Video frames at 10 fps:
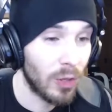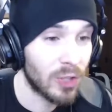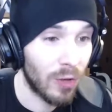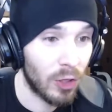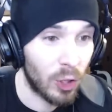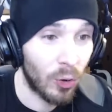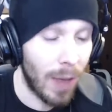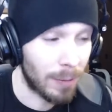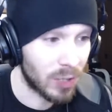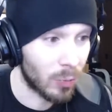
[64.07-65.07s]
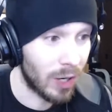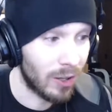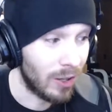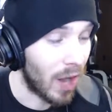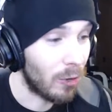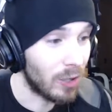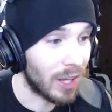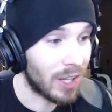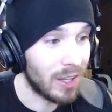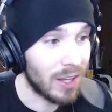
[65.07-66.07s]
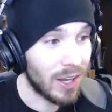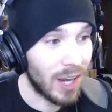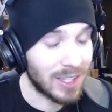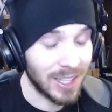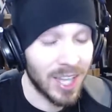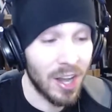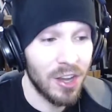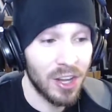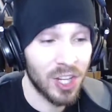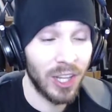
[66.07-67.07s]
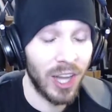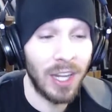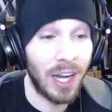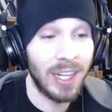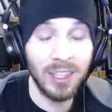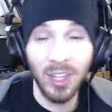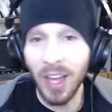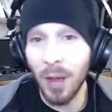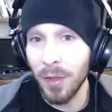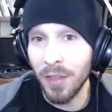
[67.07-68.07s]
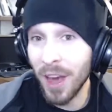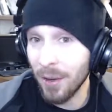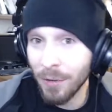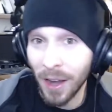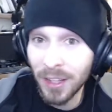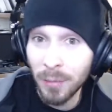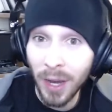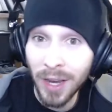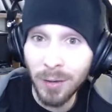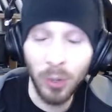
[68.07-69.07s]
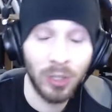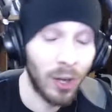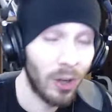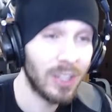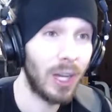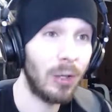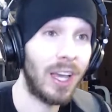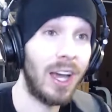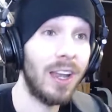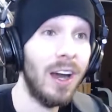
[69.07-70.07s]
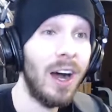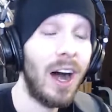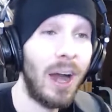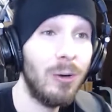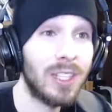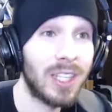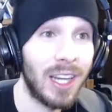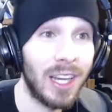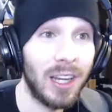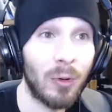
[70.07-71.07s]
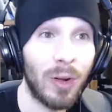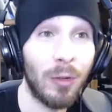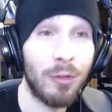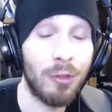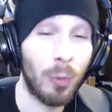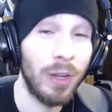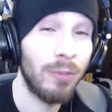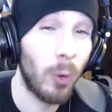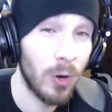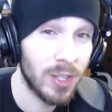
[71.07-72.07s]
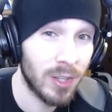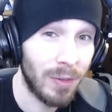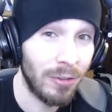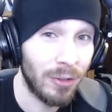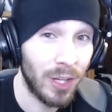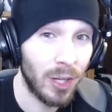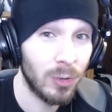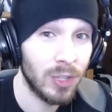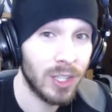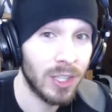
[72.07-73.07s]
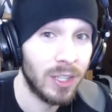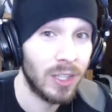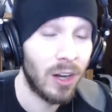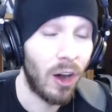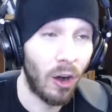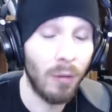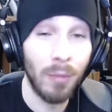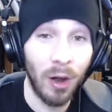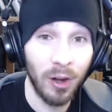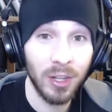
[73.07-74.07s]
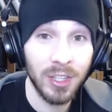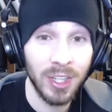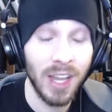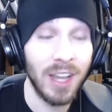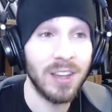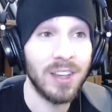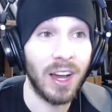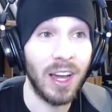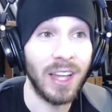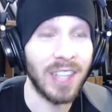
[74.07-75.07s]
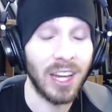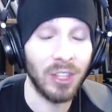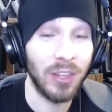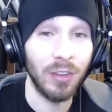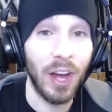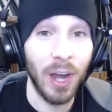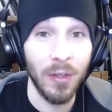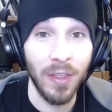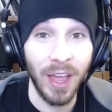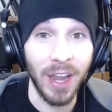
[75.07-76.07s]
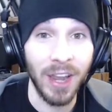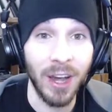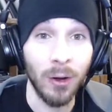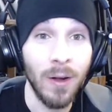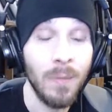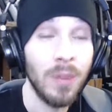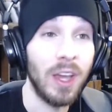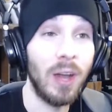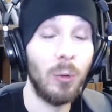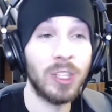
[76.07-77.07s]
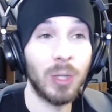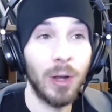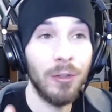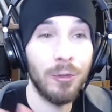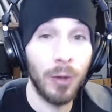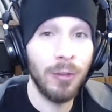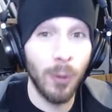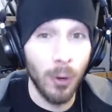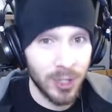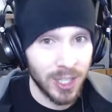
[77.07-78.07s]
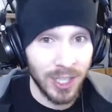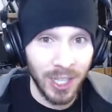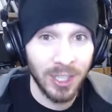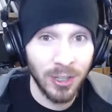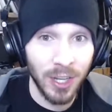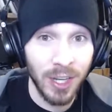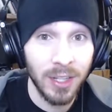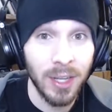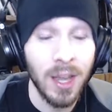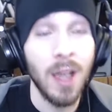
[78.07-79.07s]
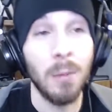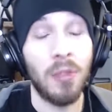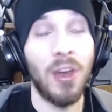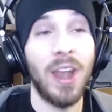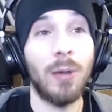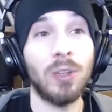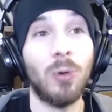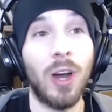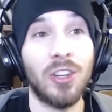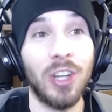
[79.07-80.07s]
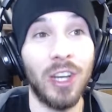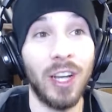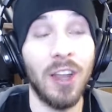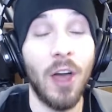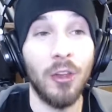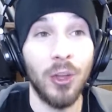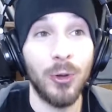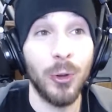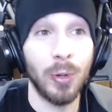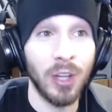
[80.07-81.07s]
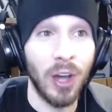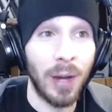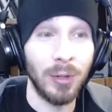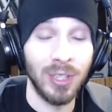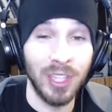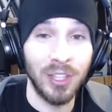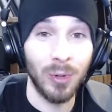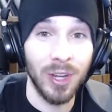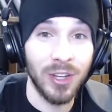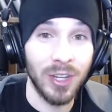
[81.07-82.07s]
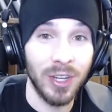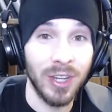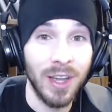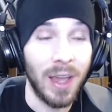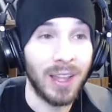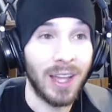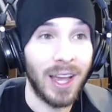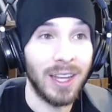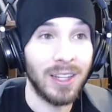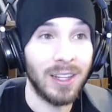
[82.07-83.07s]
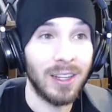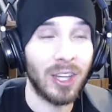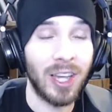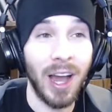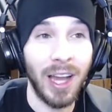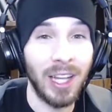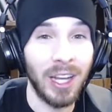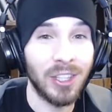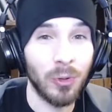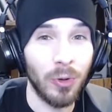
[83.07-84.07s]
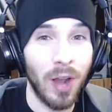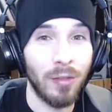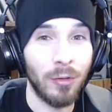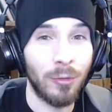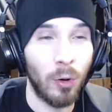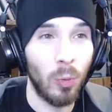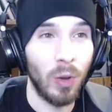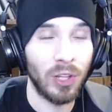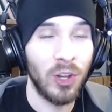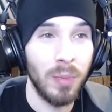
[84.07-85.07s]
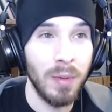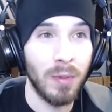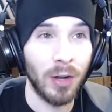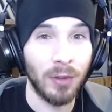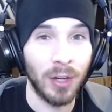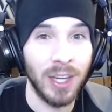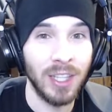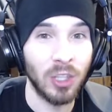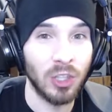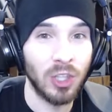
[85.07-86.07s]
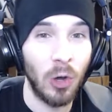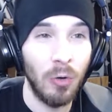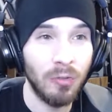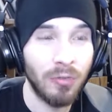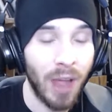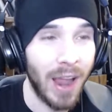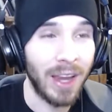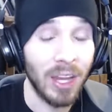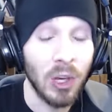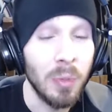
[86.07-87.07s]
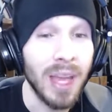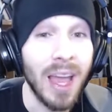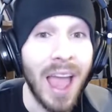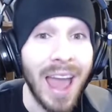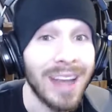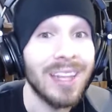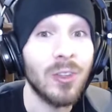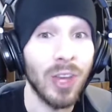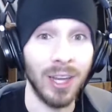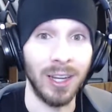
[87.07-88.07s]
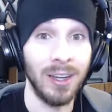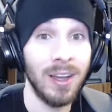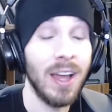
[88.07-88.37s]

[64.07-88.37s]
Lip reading: a whole bunch of other crap as well. Now, like, as I said initially, I didn't think I'd be that affected by it. Well, it turns out that I would say around 3/4 of my videos are marked, and it's actually even higher than that now. It was around 3/4 yesterday. But then I was watching another YouTuber talk about the situation, and that the guidelines or whatever for what could be marked for kids are so vague. It could be anything.